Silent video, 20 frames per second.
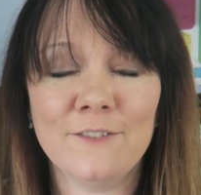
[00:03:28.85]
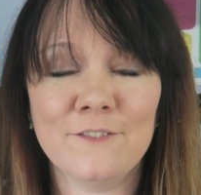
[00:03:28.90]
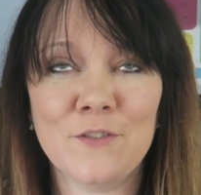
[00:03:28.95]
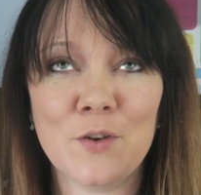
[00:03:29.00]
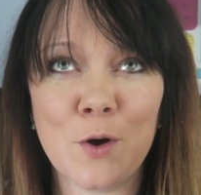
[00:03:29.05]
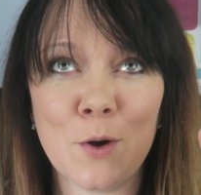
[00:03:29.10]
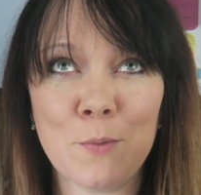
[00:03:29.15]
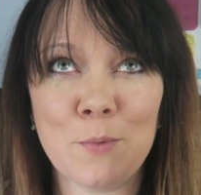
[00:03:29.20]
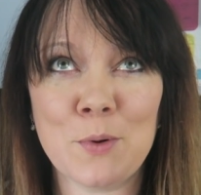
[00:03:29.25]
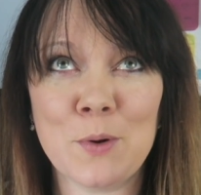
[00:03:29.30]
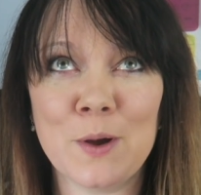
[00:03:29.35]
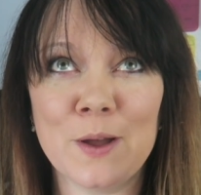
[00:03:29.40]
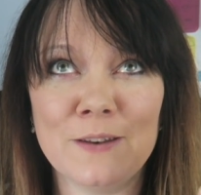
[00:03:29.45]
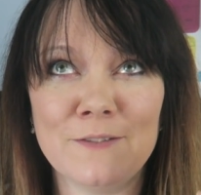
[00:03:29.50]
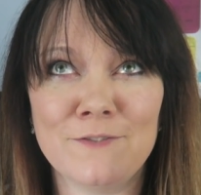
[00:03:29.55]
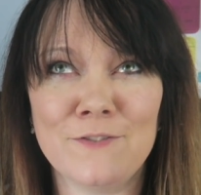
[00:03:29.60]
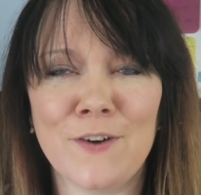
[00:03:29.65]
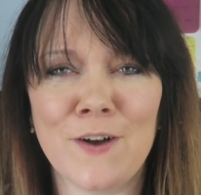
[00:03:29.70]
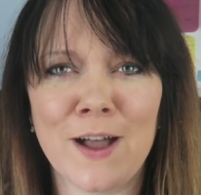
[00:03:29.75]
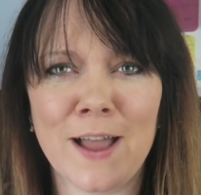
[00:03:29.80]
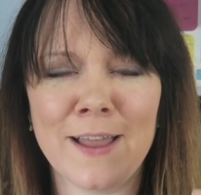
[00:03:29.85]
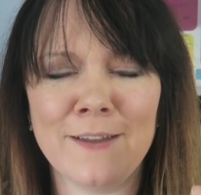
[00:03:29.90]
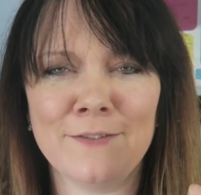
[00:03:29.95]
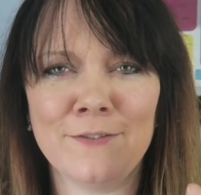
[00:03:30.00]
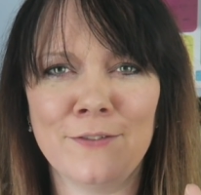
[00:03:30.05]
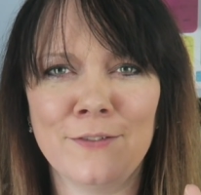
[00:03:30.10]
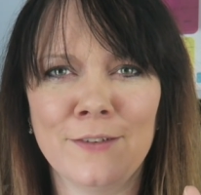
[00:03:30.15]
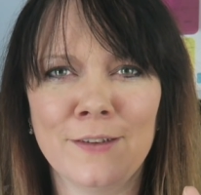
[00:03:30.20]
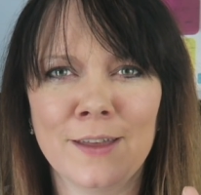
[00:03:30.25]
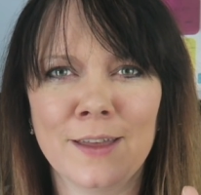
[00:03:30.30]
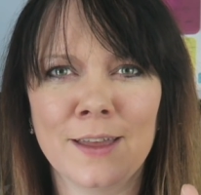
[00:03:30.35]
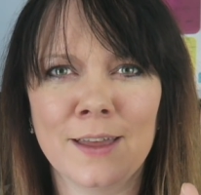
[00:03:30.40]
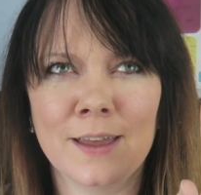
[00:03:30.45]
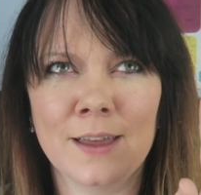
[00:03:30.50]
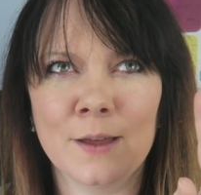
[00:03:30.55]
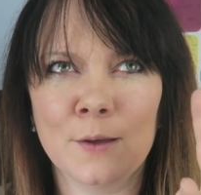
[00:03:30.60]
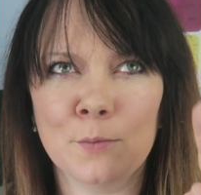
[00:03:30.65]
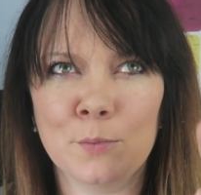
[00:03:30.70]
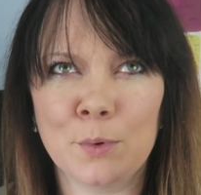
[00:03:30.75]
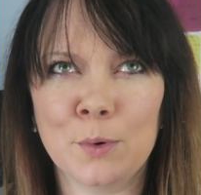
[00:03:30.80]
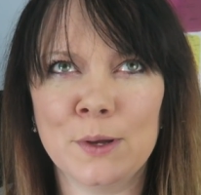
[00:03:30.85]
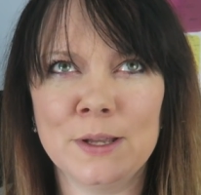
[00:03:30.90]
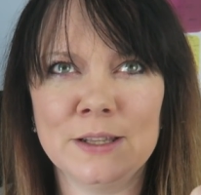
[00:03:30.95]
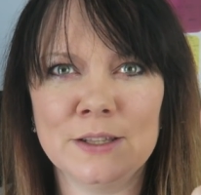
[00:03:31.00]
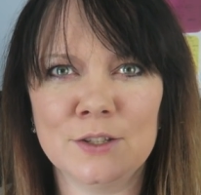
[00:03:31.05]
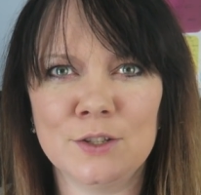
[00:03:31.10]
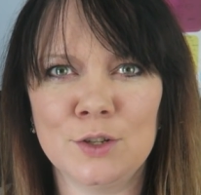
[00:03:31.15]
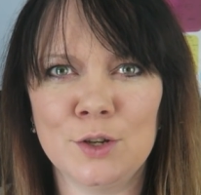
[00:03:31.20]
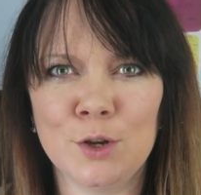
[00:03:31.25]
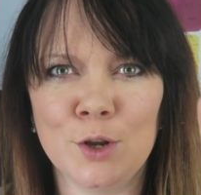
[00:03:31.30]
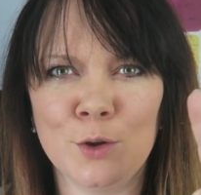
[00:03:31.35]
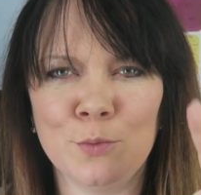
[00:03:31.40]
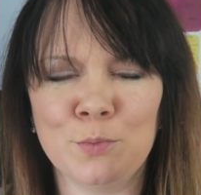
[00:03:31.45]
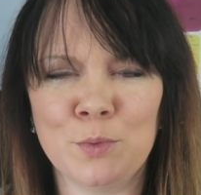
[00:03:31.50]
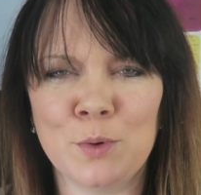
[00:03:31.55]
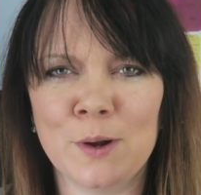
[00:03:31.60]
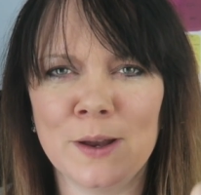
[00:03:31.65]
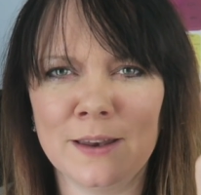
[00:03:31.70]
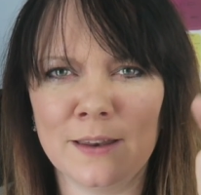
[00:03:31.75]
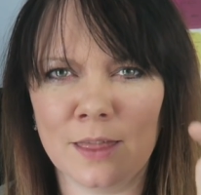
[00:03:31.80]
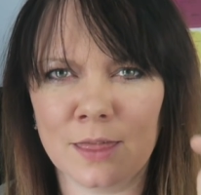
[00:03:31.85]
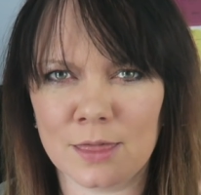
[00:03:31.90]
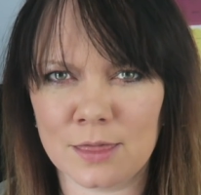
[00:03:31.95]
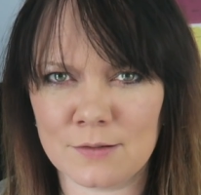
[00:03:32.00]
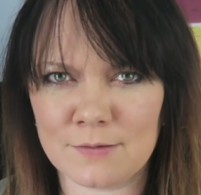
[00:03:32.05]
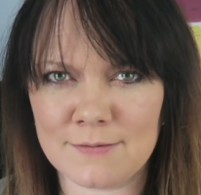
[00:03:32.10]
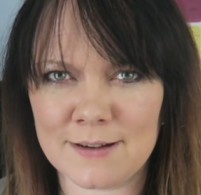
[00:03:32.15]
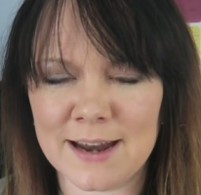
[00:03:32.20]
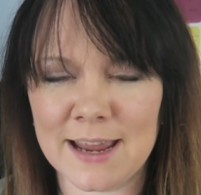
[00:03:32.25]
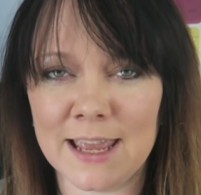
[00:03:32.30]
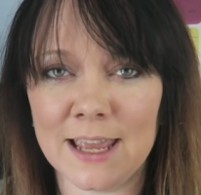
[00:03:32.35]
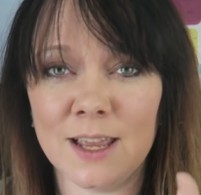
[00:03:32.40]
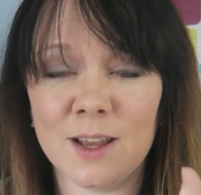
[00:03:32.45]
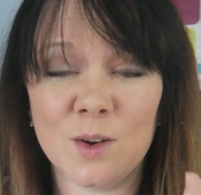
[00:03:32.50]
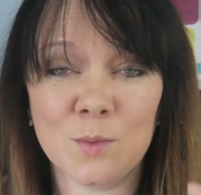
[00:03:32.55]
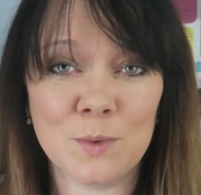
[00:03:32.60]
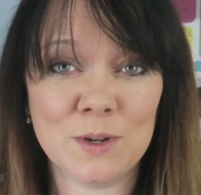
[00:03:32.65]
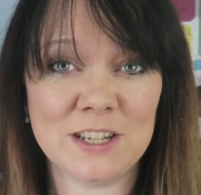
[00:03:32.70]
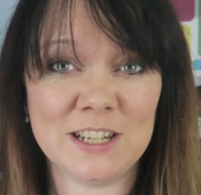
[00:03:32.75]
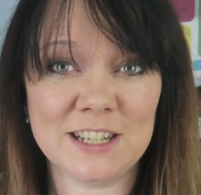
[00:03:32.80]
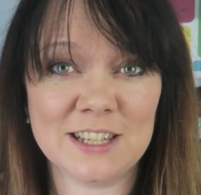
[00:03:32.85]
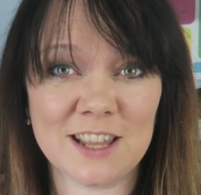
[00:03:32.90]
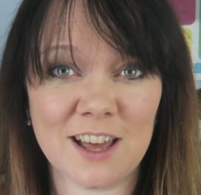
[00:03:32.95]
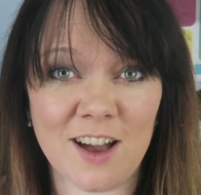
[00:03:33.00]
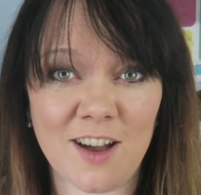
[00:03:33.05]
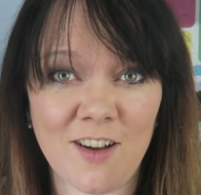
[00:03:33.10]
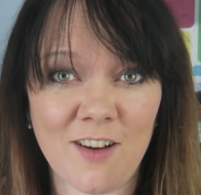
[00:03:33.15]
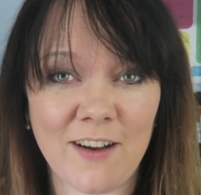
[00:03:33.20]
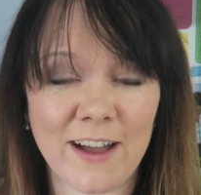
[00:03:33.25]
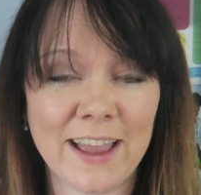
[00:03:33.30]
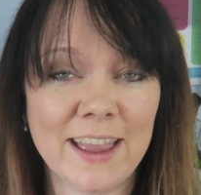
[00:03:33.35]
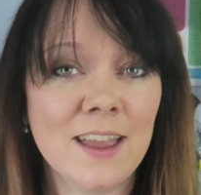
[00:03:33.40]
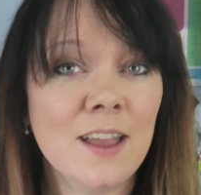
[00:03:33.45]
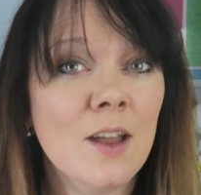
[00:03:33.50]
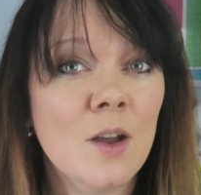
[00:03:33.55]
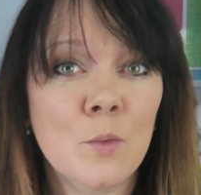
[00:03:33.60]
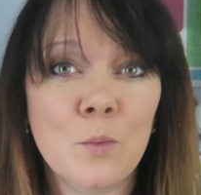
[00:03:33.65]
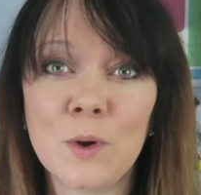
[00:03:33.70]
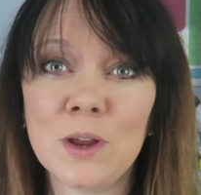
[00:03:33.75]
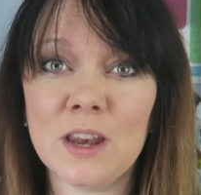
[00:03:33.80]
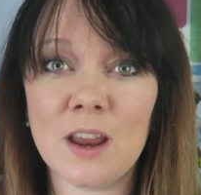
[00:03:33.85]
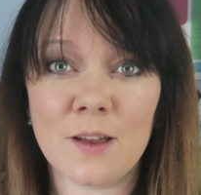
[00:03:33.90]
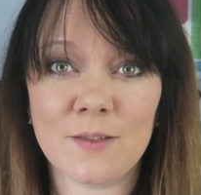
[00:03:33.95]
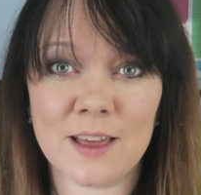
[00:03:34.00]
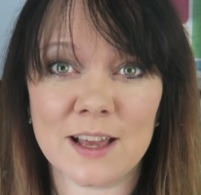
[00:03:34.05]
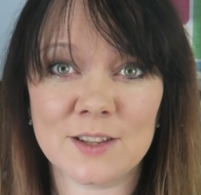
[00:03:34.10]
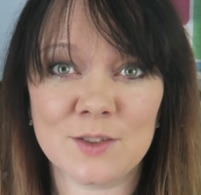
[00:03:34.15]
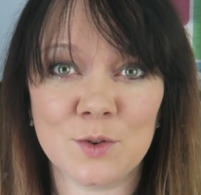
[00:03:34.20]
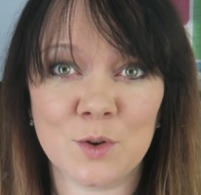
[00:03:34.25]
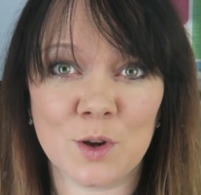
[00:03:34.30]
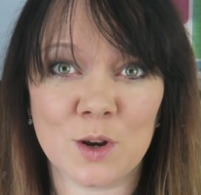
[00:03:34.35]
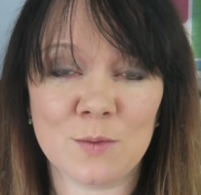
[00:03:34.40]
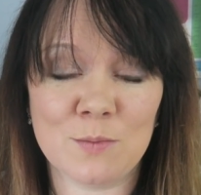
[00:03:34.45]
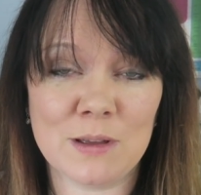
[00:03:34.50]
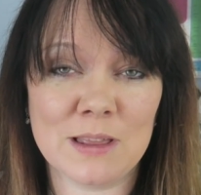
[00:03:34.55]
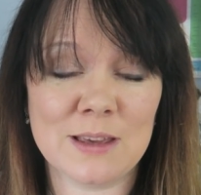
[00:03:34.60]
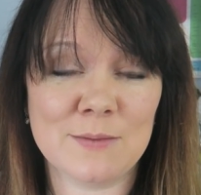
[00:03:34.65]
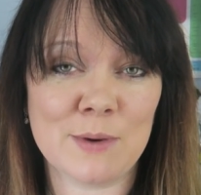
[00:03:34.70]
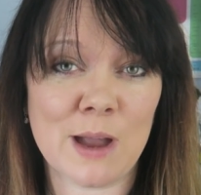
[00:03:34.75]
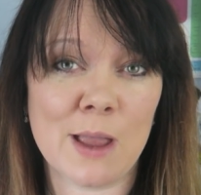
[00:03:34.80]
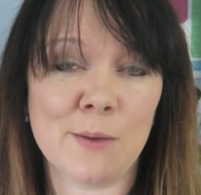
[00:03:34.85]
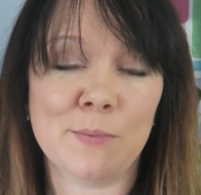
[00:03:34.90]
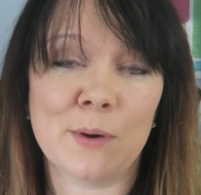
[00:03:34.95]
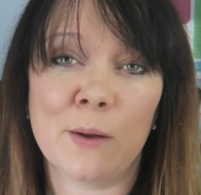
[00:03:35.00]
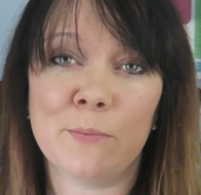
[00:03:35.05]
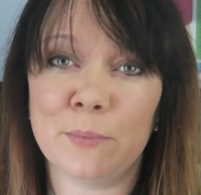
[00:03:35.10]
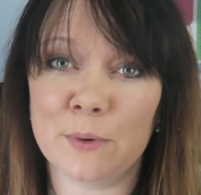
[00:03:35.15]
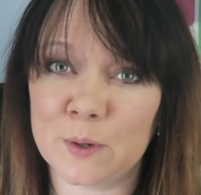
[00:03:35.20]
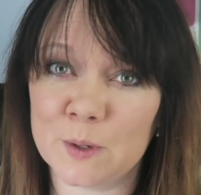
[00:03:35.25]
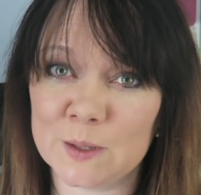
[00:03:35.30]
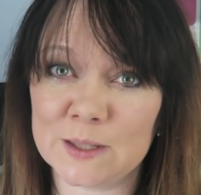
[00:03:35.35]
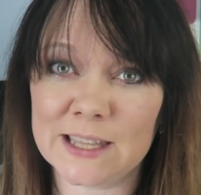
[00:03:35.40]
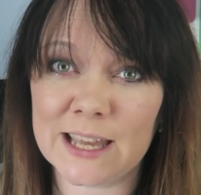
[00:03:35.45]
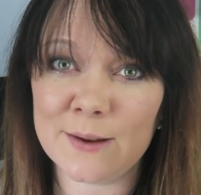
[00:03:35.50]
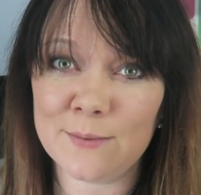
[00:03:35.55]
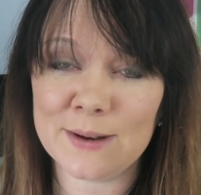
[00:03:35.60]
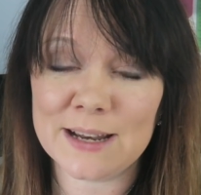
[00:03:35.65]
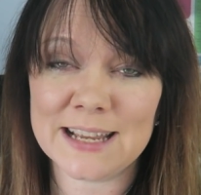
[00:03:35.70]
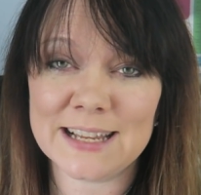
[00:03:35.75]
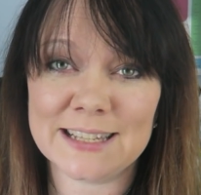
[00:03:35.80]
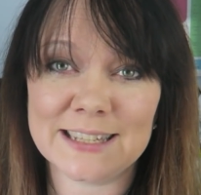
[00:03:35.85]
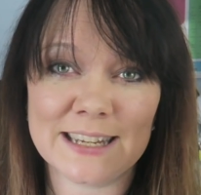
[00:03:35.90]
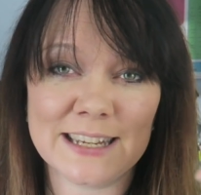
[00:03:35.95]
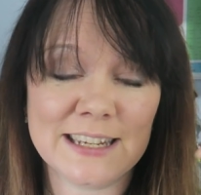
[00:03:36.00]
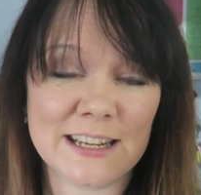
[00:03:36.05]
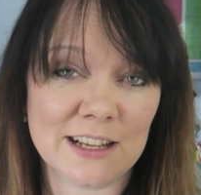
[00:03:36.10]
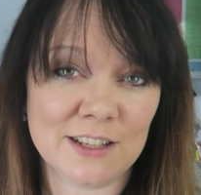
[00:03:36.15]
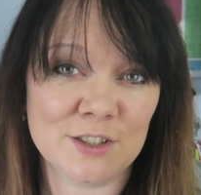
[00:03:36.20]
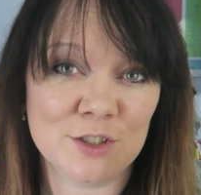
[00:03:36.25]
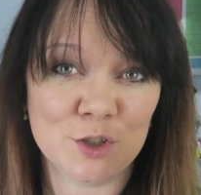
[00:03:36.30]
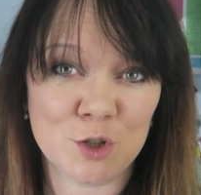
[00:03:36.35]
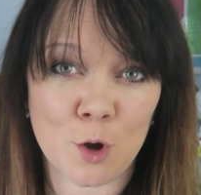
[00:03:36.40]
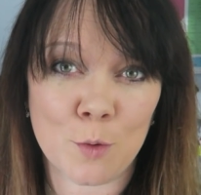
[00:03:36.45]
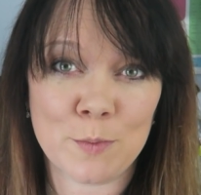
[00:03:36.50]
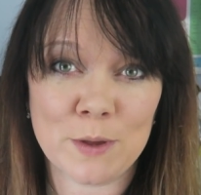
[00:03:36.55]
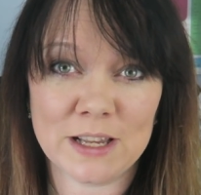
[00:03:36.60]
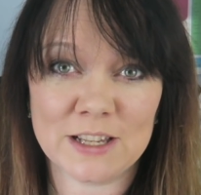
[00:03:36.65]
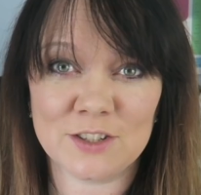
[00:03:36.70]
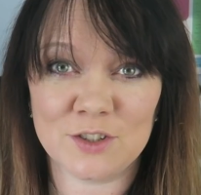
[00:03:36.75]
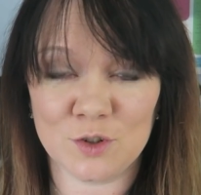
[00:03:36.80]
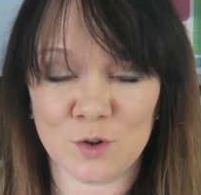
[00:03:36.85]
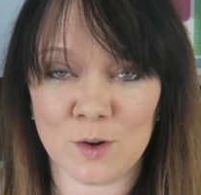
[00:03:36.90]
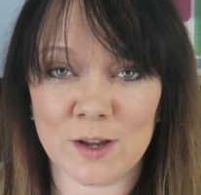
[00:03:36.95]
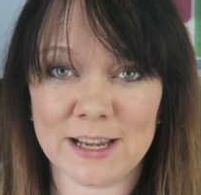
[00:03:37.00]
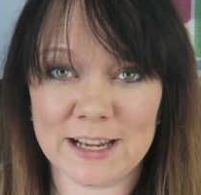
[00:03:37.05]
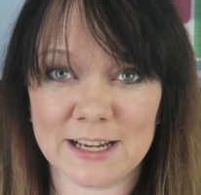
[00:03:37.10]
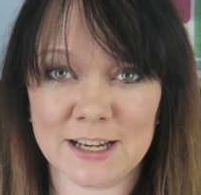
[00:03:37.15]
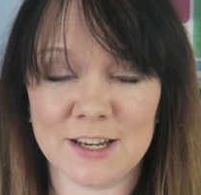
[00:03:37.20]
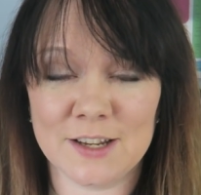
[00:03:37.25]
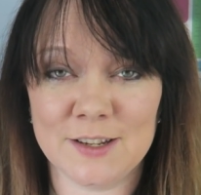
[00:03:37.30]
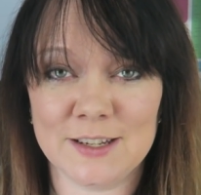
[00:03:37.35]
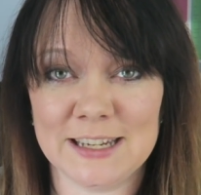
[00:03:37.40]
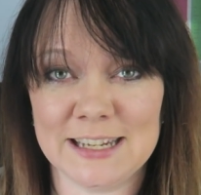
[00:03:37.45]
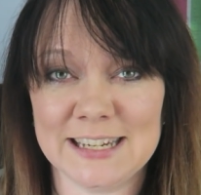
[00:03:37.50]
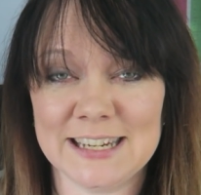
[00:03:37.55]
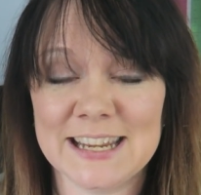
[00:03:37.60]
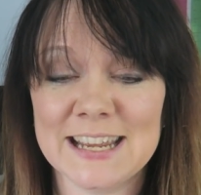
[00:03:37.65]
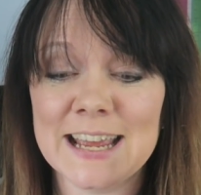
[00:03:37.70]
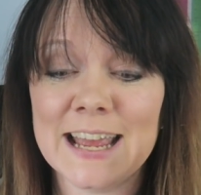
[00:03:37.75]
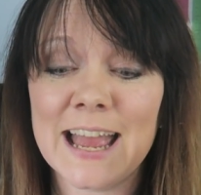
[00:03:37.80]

4.5.2.3, which is the eye, we know that's not going to be in the paper because they were listed under topics not included.